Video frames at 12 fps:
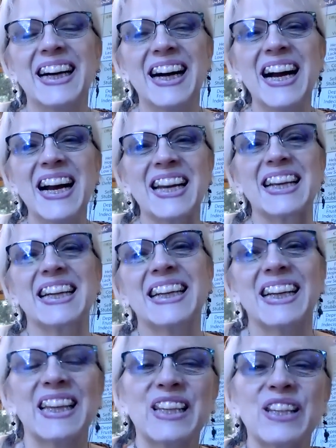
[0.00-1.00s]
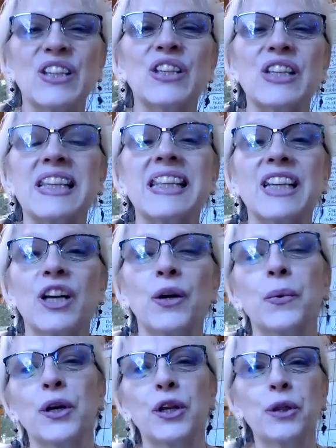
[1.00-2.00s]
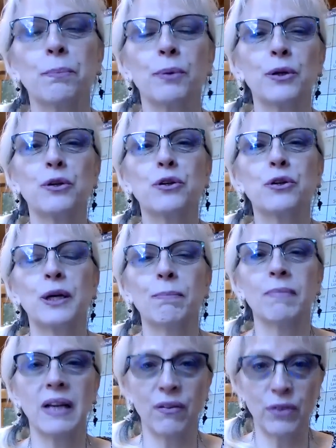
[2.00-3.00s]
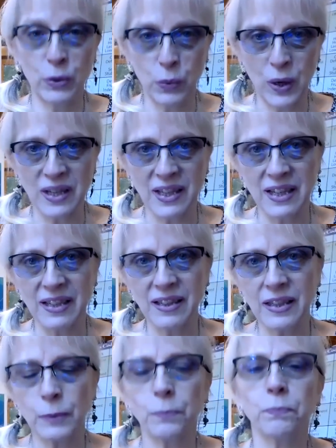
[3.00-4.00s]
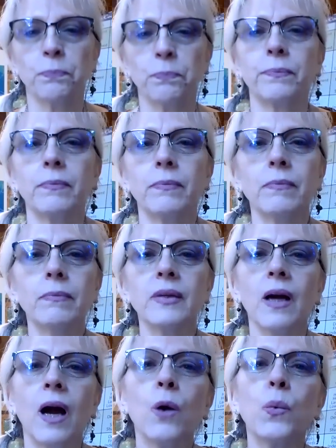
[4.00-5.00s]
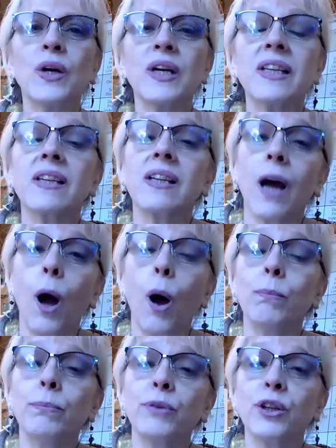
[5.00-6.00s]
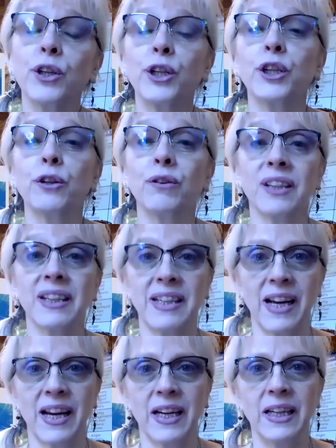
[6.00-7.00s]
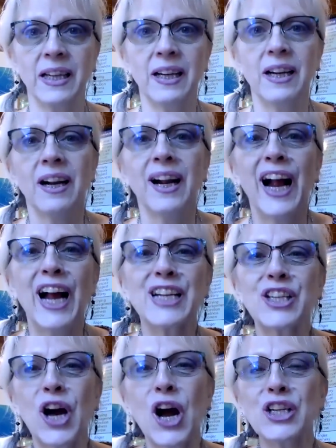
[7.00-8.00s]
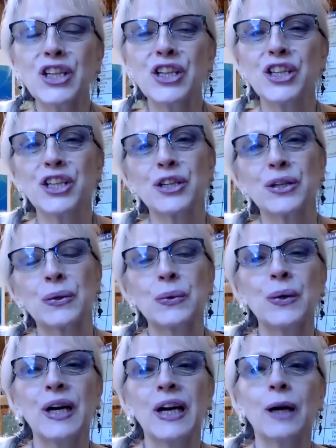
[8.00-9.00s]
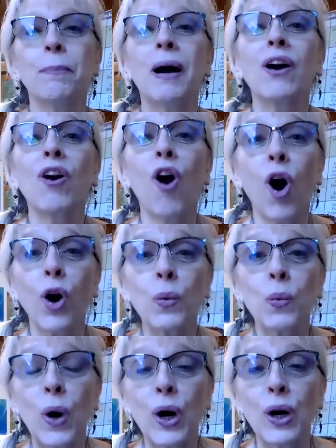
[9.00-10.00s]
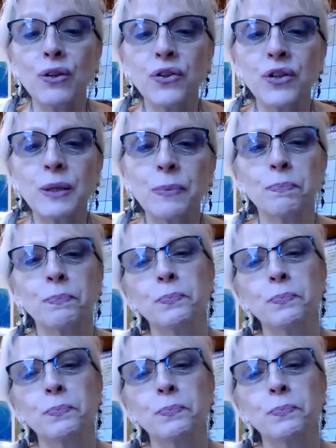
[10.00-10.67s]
Hi, this is Cynthia with Blue Dream Love and Wellness. I wanted to come to you today and talk to you about heart walls.